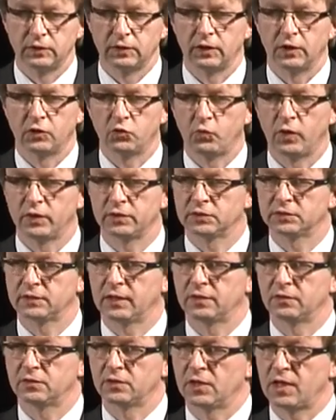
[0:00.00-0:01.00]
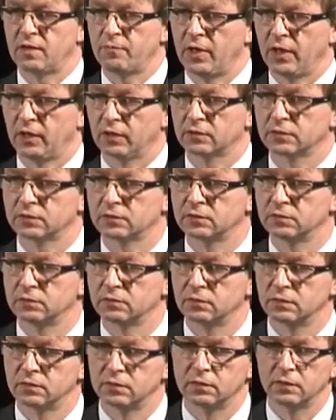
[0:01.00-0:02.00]
uh, that we understand the dynamics,
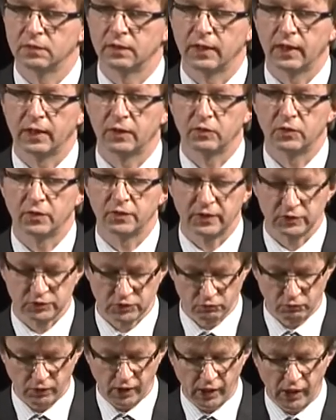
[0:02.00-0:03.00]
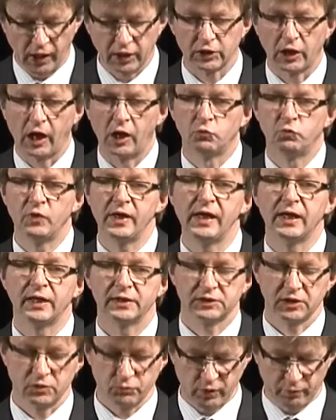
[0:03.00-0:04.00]
and there's a, a
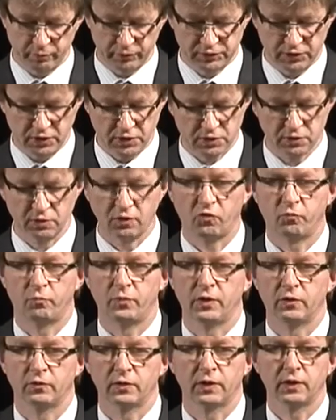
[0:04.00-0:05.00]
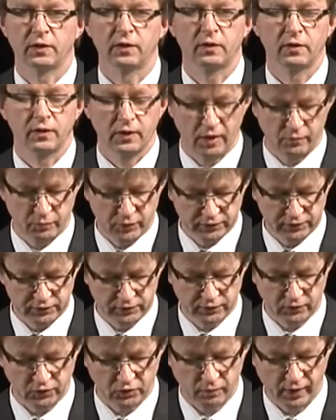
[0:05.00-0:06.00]
realistic proposition of building a
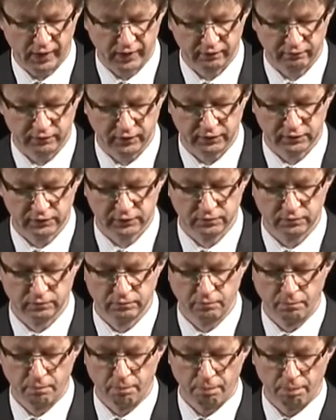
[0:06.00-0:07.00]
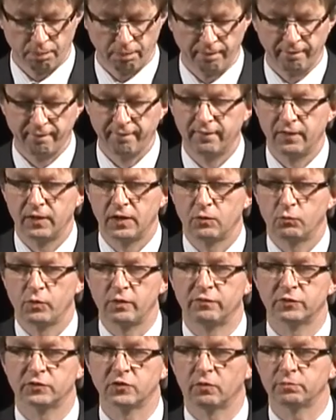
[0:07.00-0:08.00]
business on the back of this.
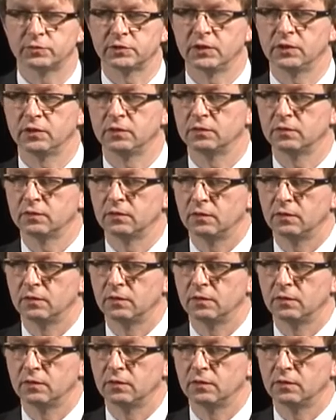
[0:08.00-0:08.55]
We've adopted